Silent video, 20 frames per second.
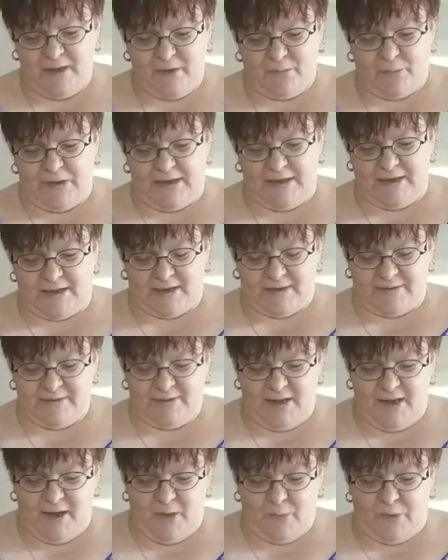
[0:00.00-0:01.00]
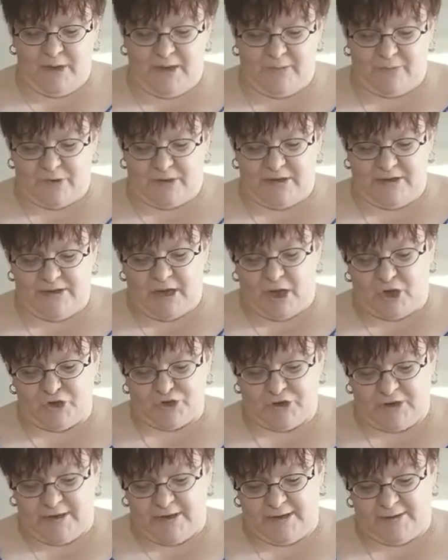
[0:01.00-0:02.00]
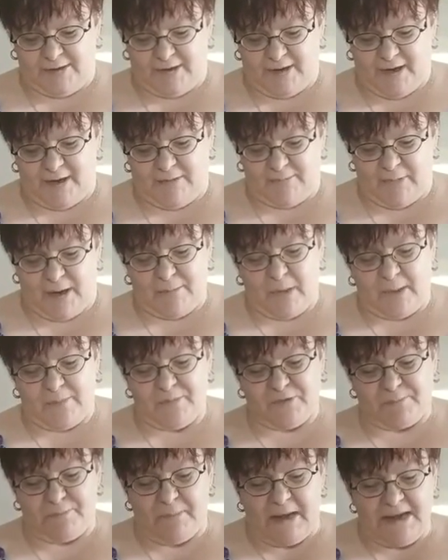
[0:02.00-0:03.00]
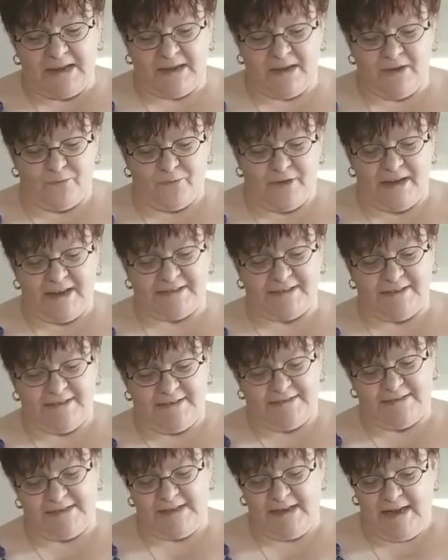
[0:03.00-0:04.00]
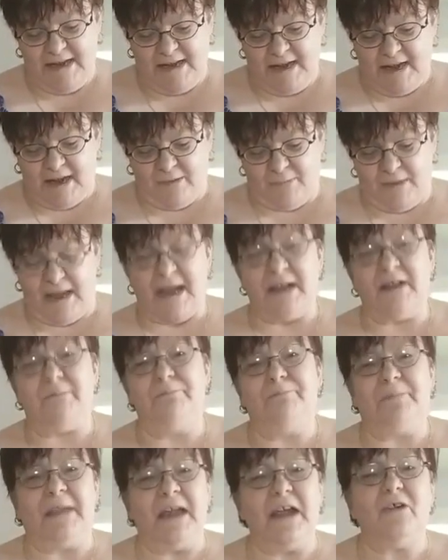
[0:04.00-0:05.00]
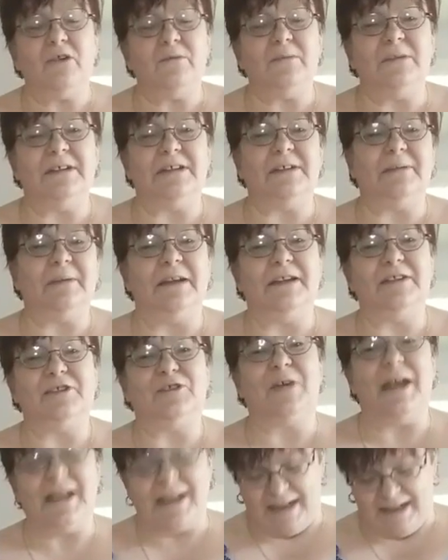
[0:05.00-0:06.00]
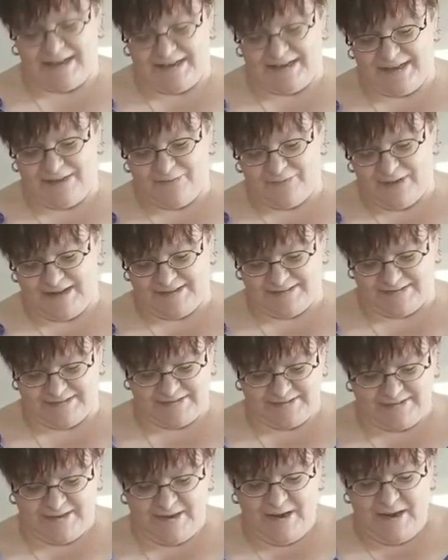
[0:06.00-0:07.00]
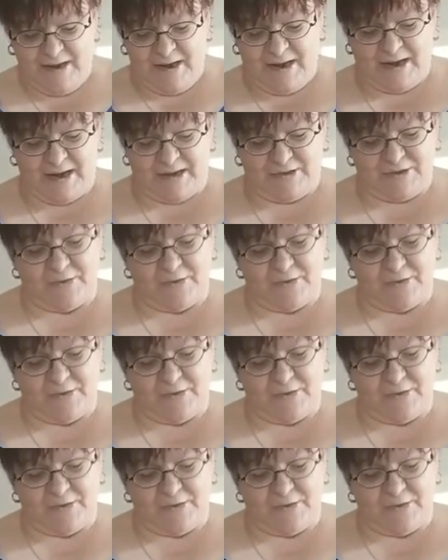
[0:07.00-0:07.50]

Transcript: we were indulging in my mom's baking raisins, and we had a terrible experience. So I can't eat raisins. So